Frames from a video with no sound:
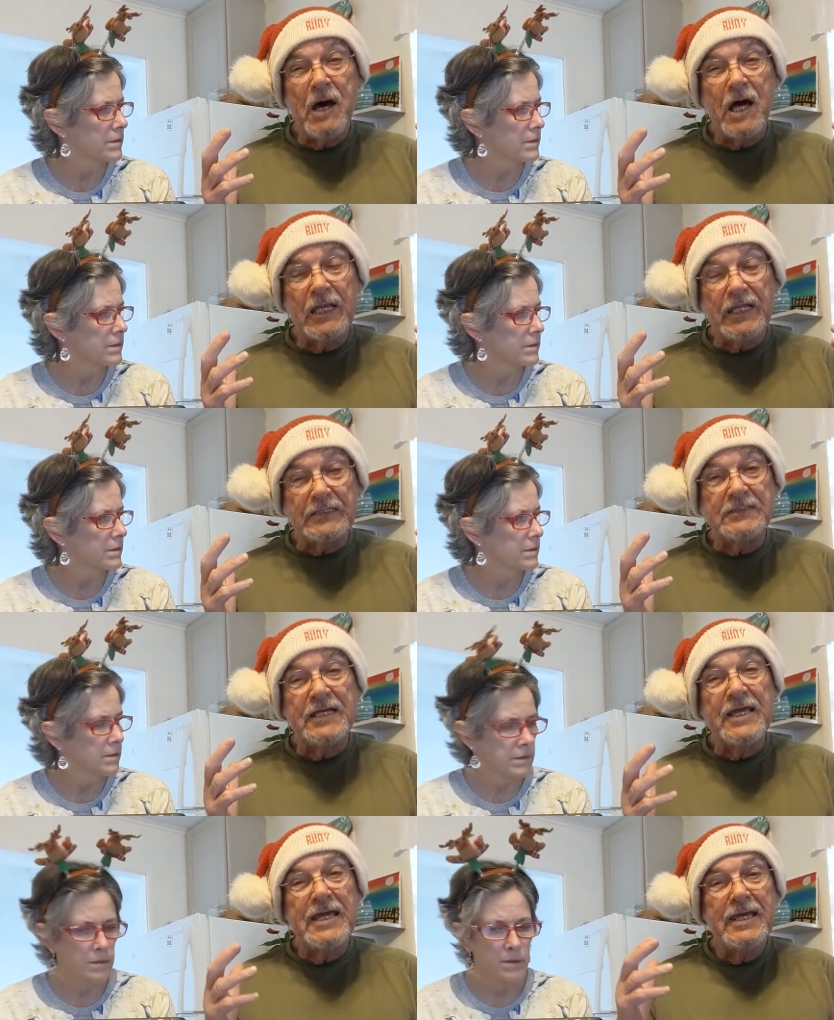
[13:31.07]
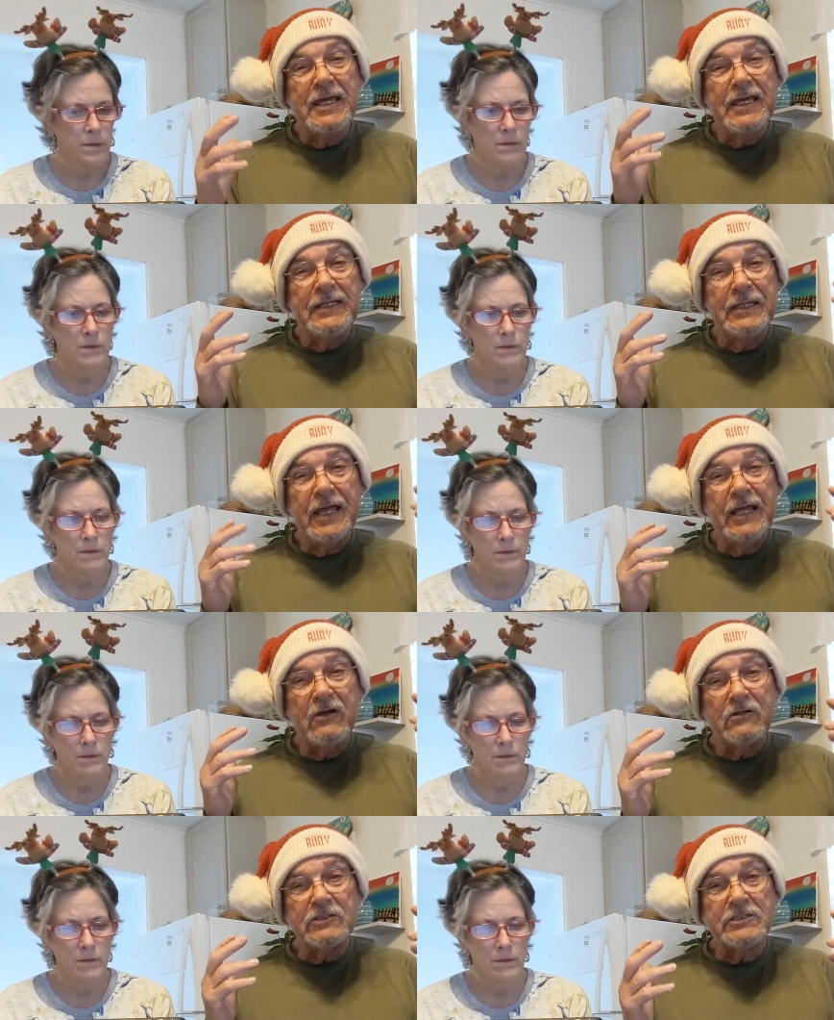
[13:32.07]
Speaker 1: bodies and they
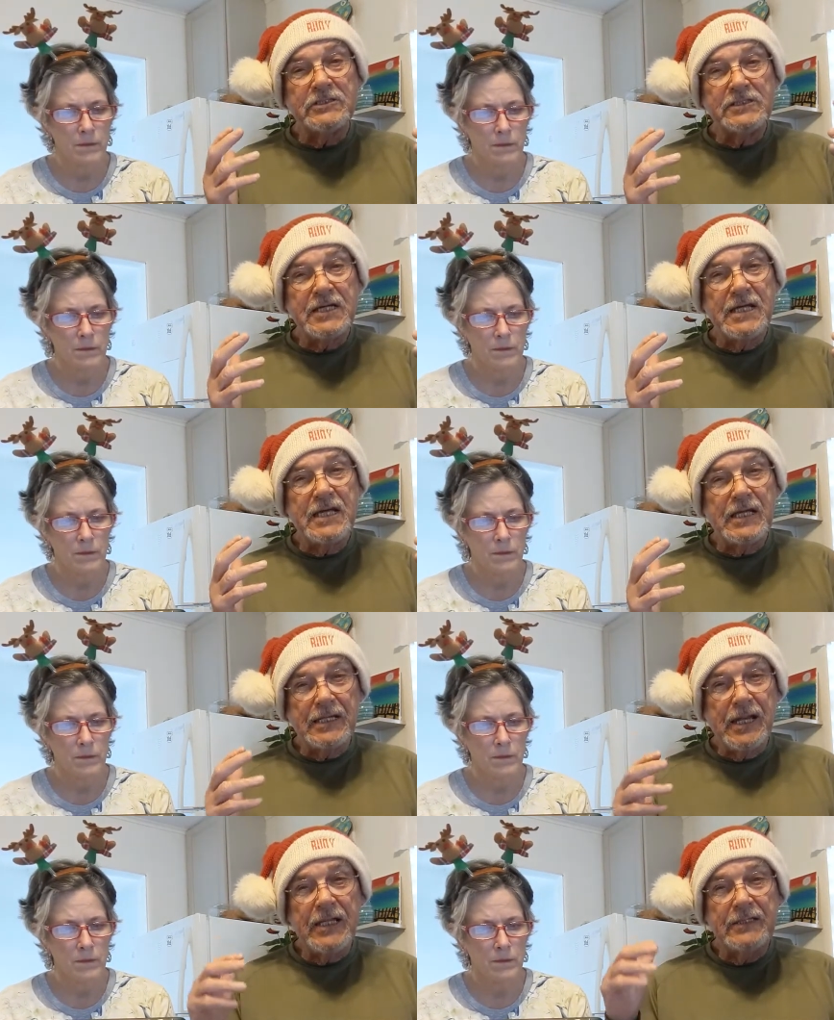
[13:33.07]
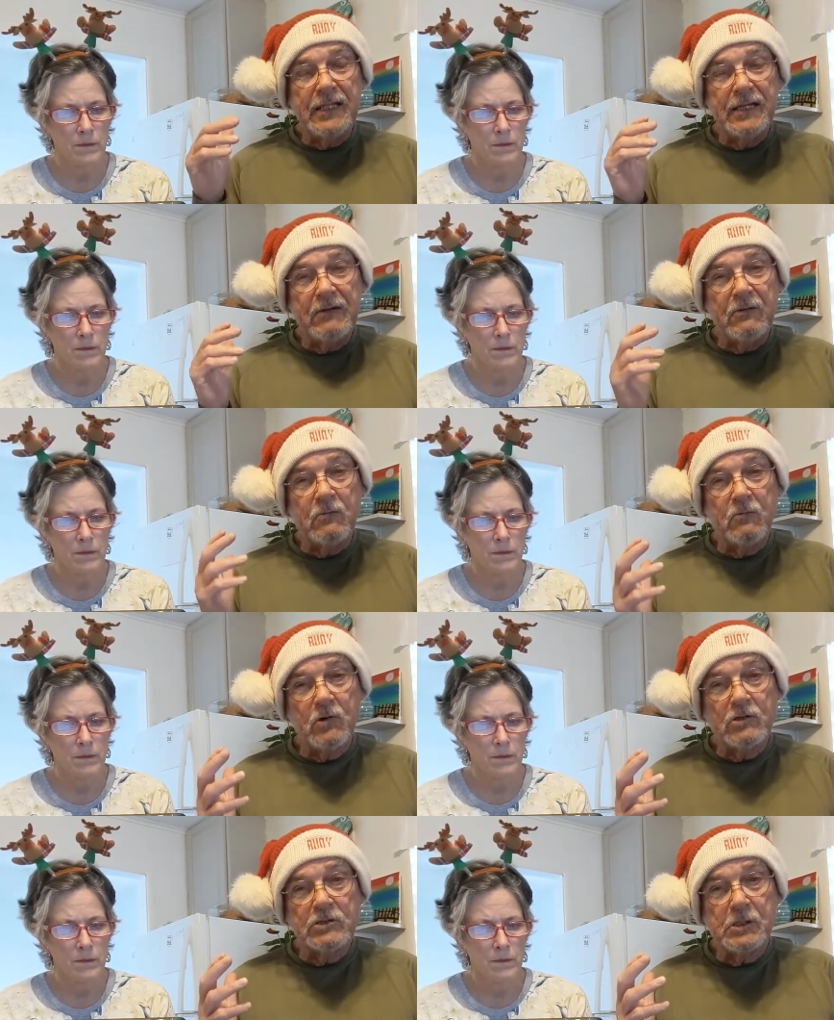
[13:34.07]
are singing and they are
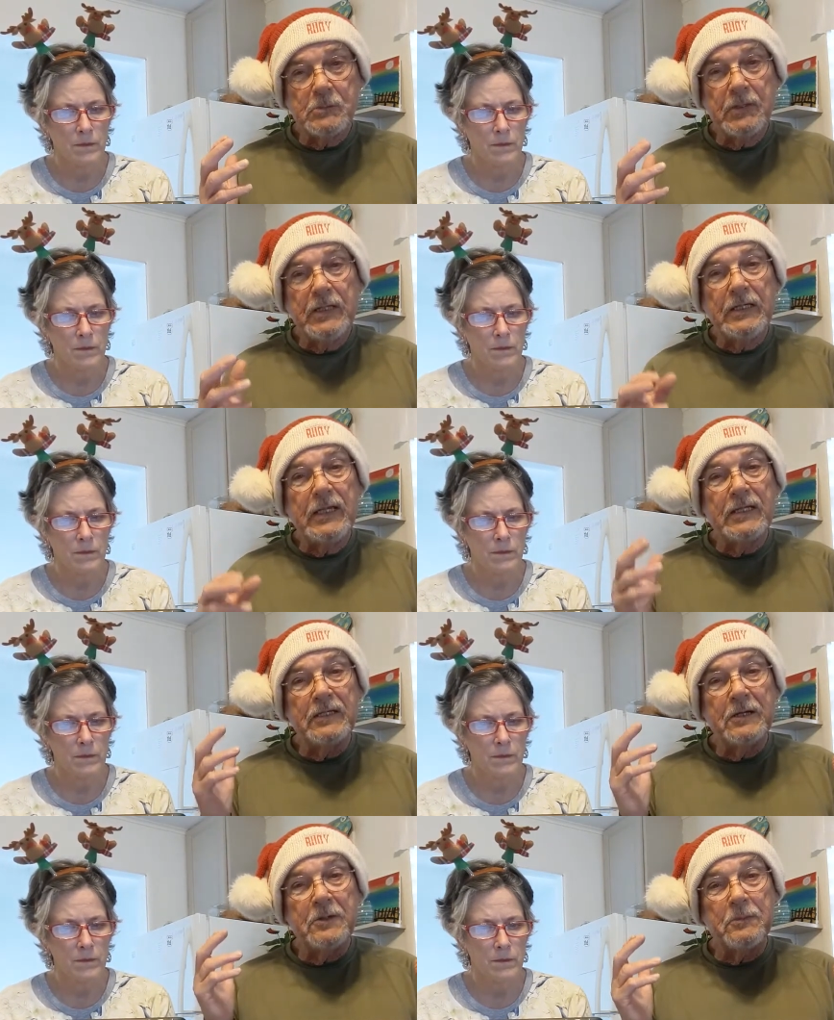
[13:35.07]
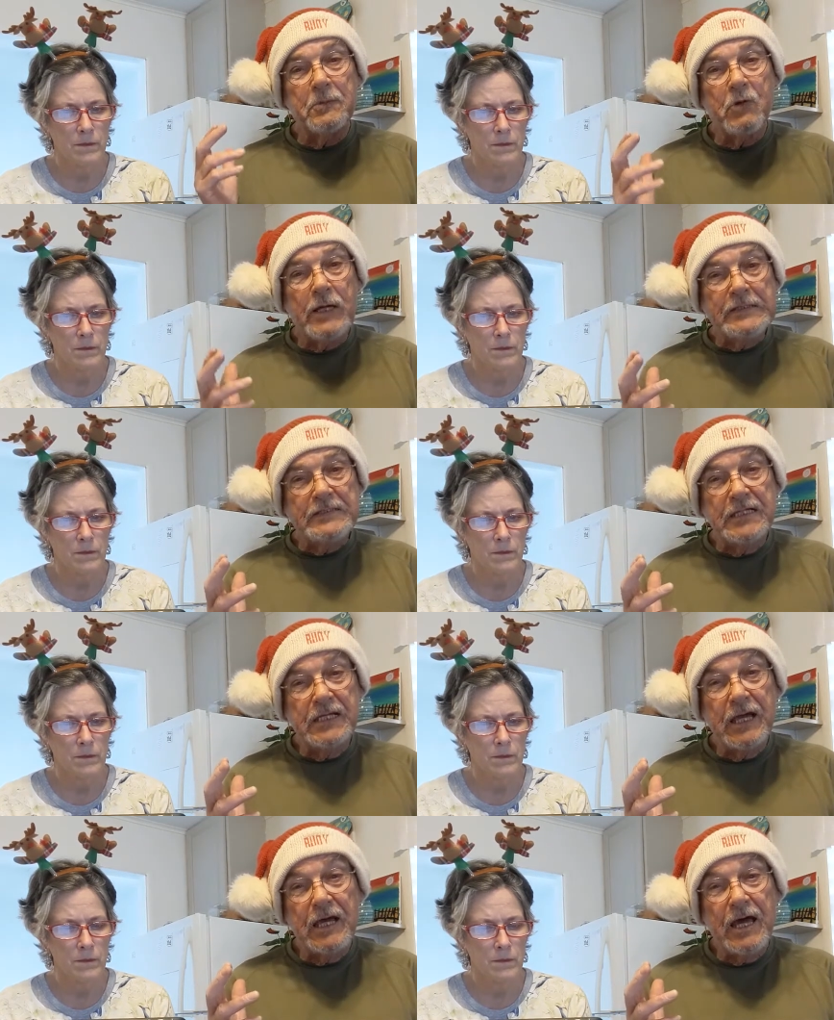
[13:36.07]
worshiping and they're
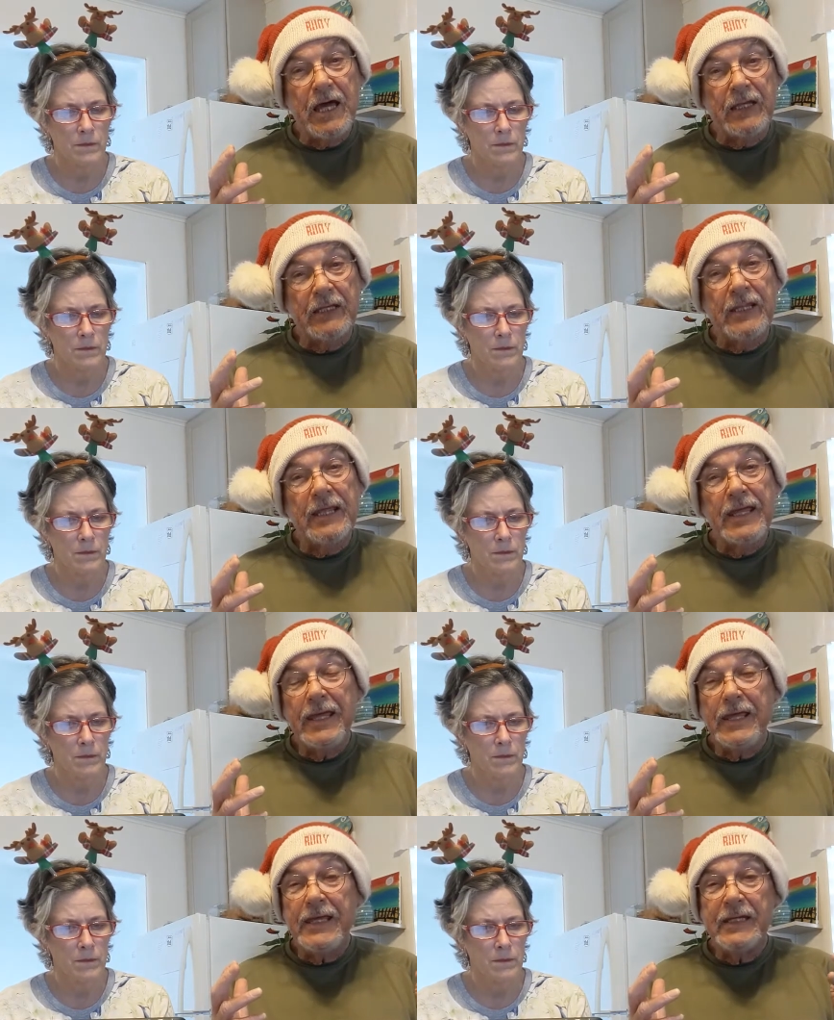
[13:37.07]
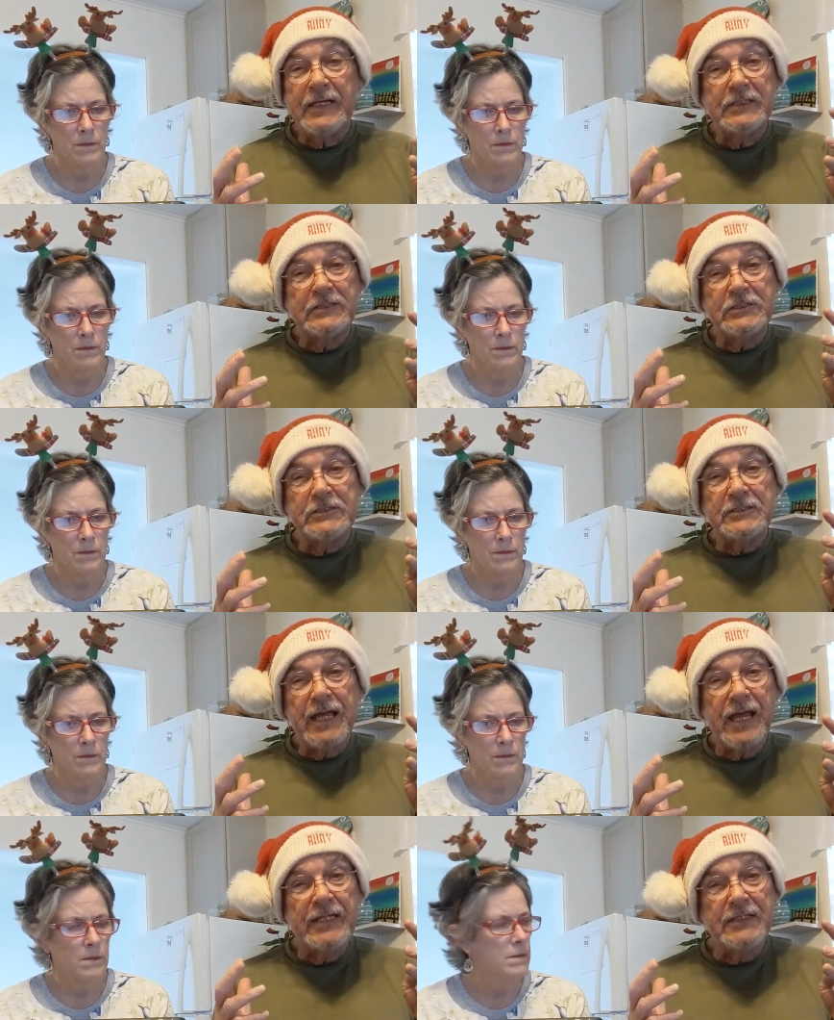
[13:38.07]
praising God. And it just
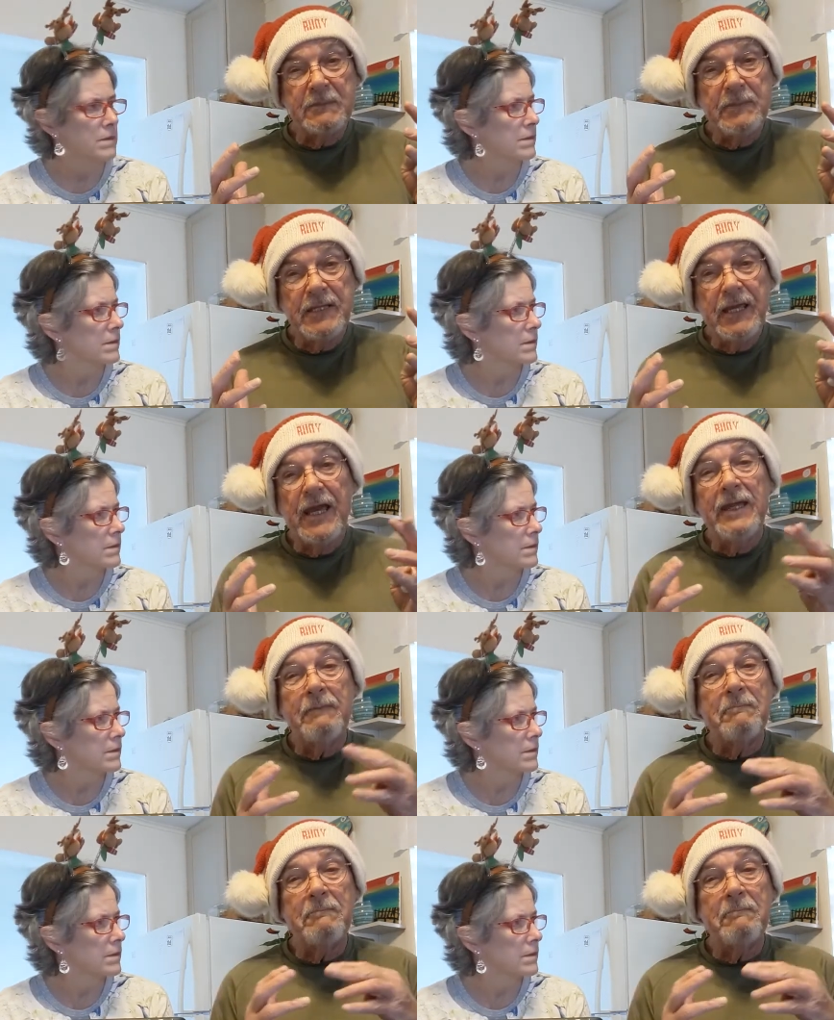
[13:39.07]
had to be a